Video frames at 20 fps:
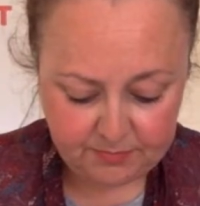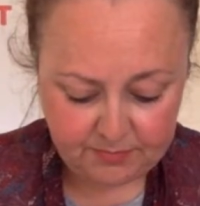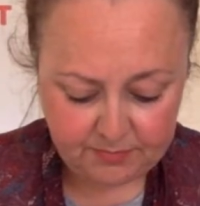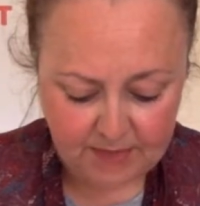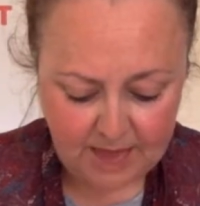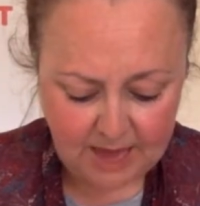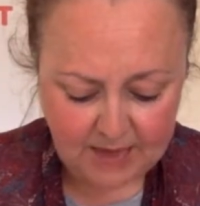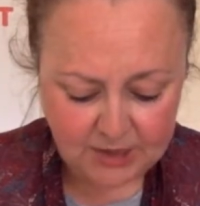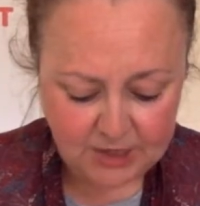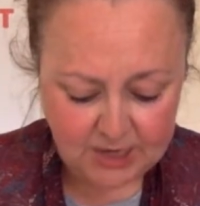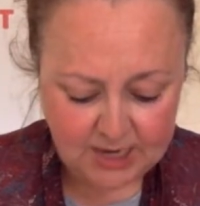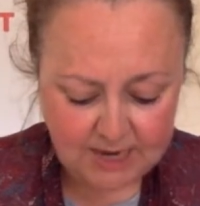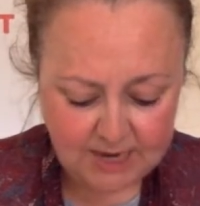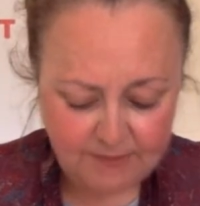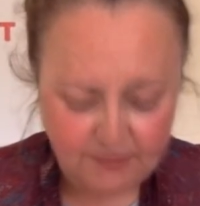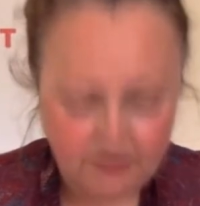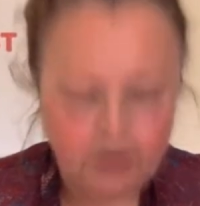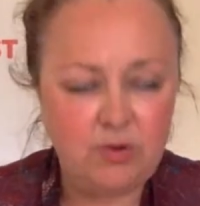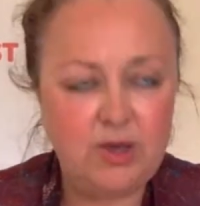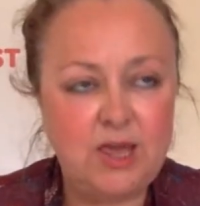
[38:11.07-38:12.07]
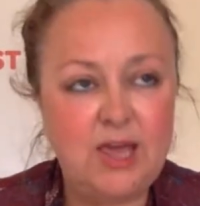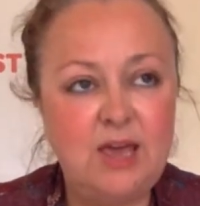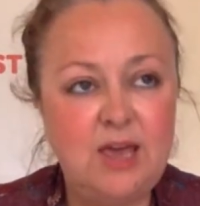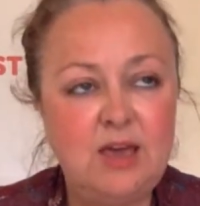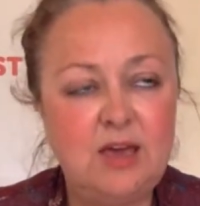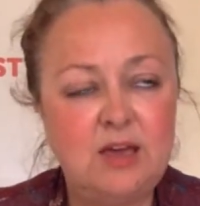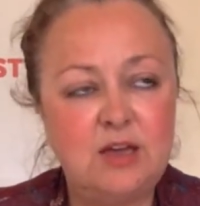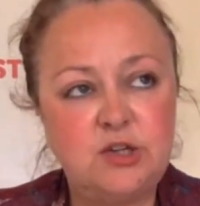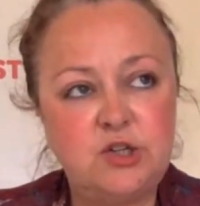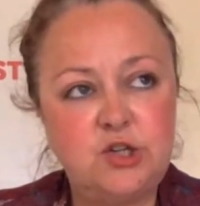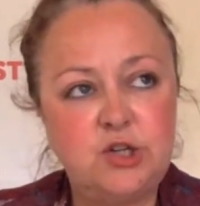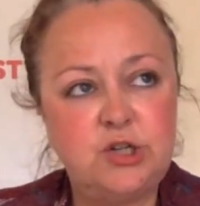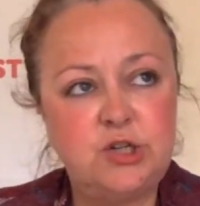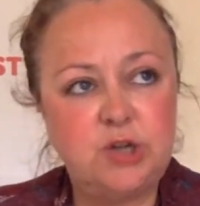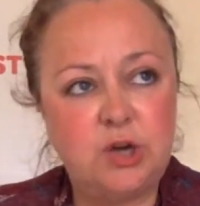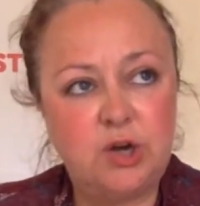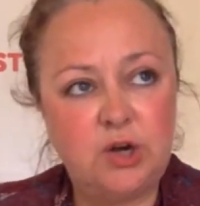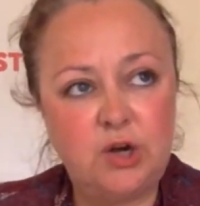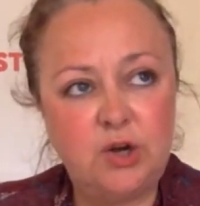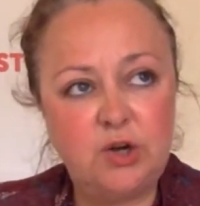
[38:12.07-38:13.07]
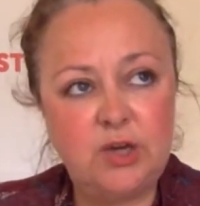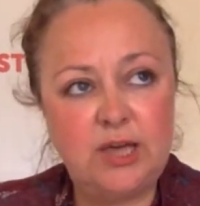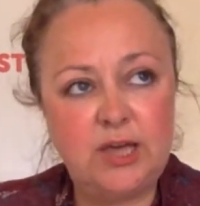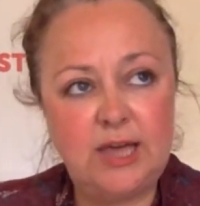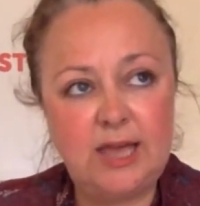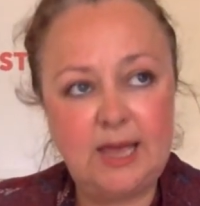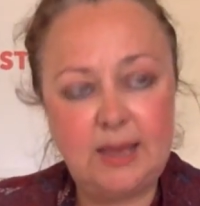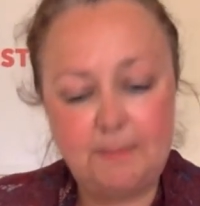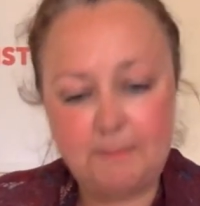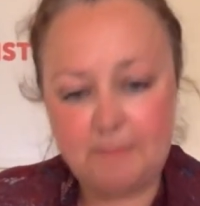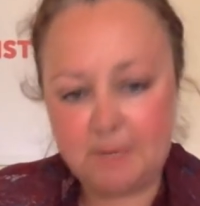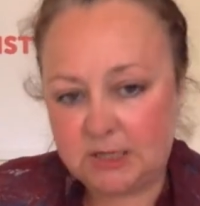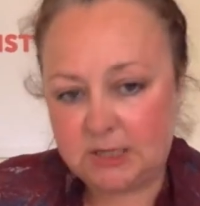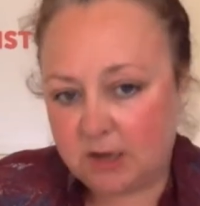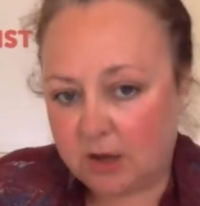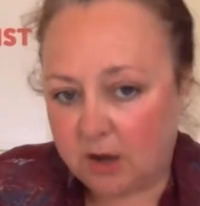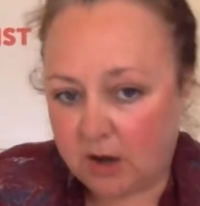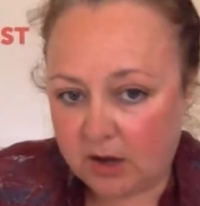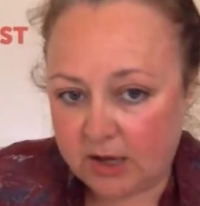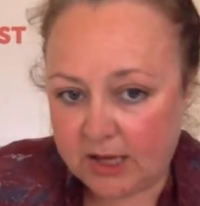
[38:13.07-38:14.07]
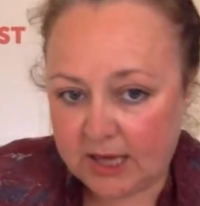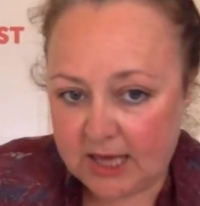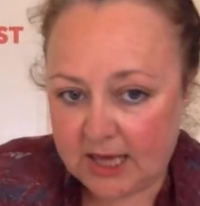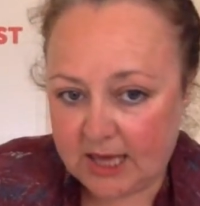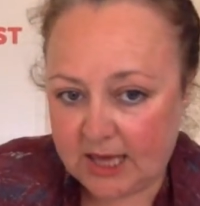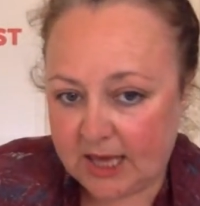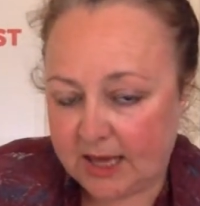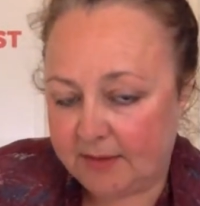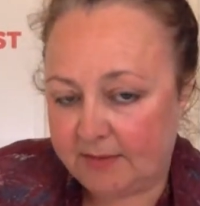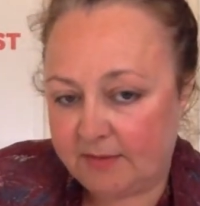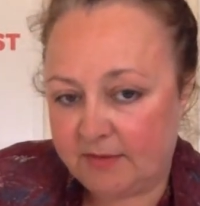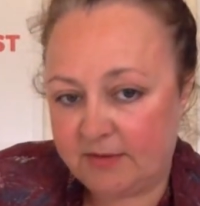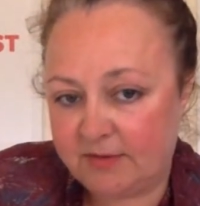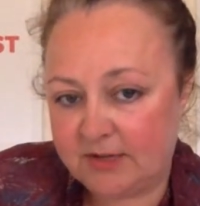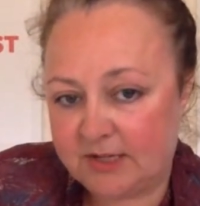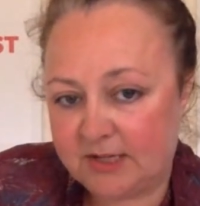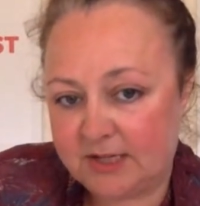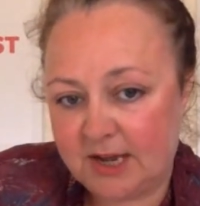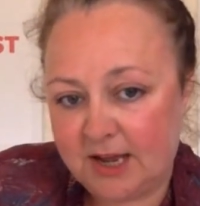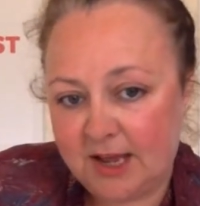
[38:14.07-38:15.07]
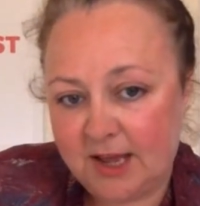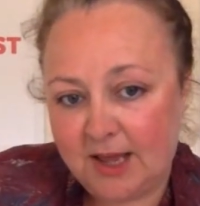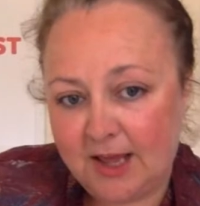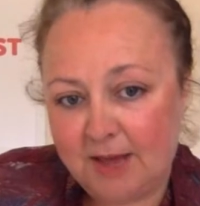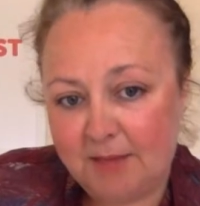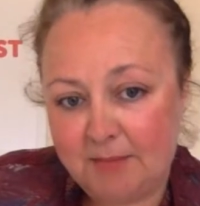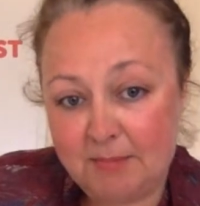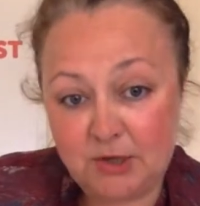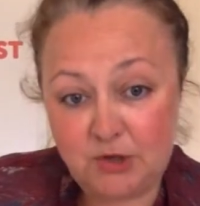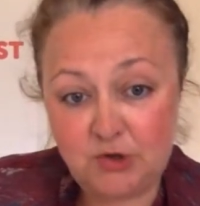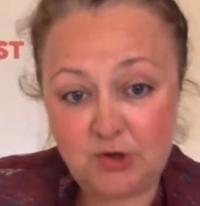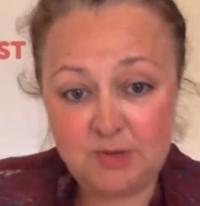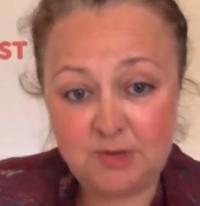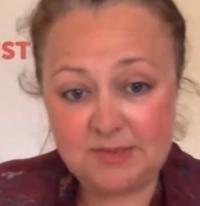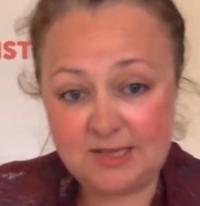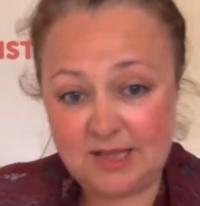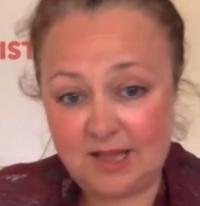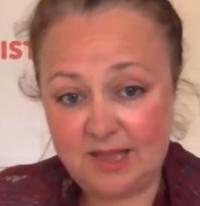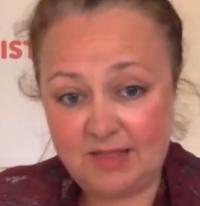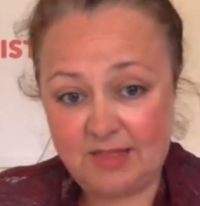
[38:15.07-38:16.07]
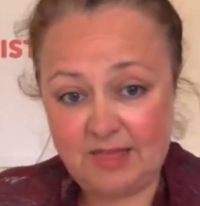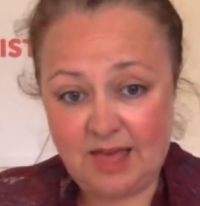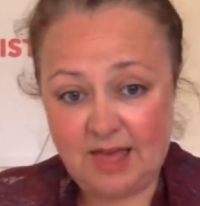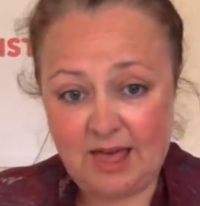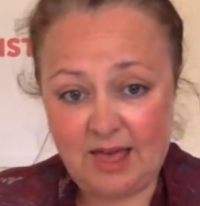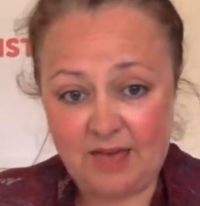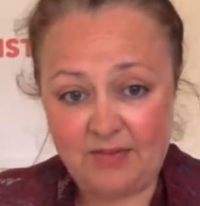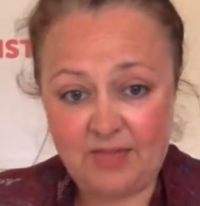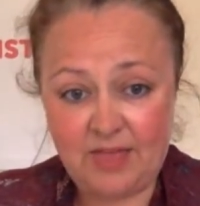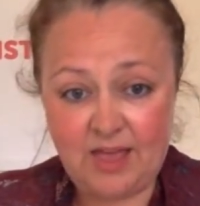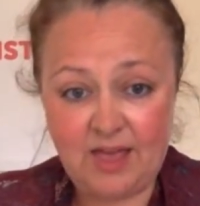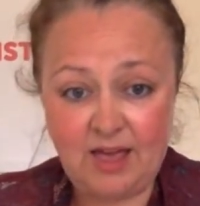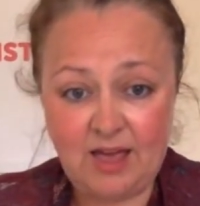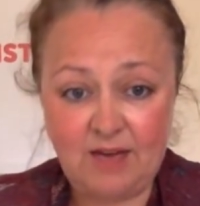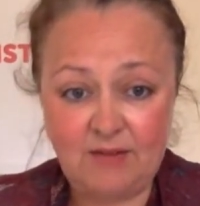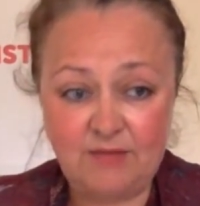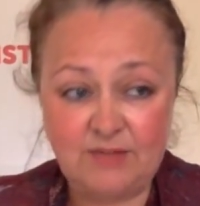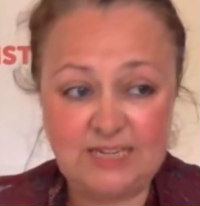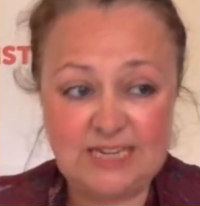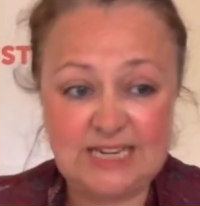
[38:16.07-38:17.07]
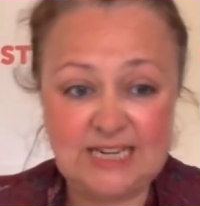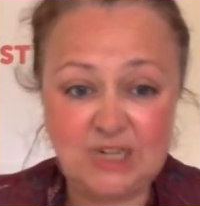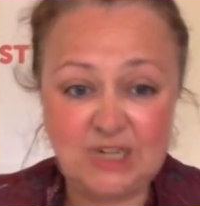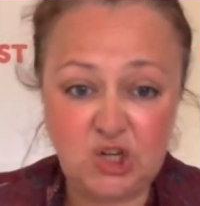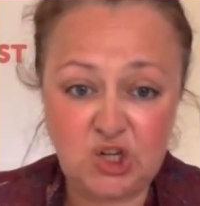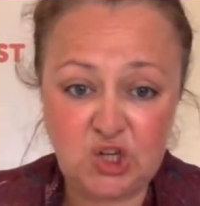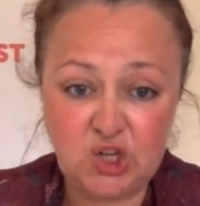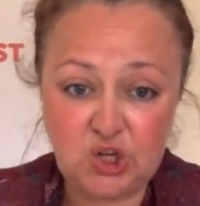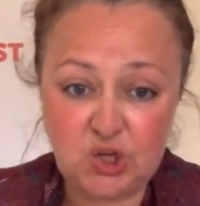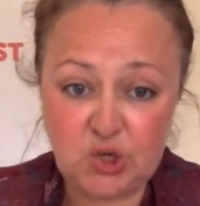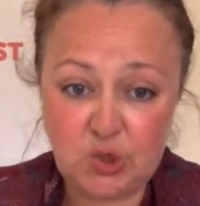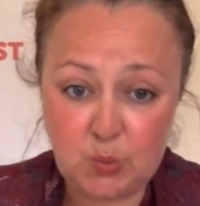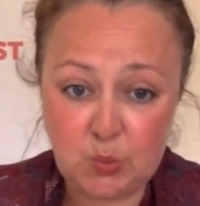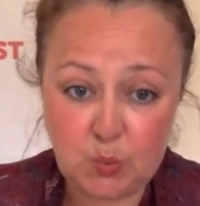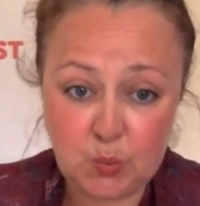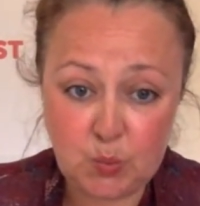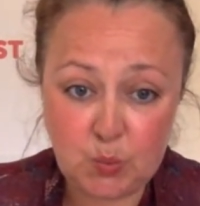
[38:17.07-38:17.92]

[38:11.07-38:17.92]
Actually, even looking at shiitake and maitake and mushrooms like that, they have D2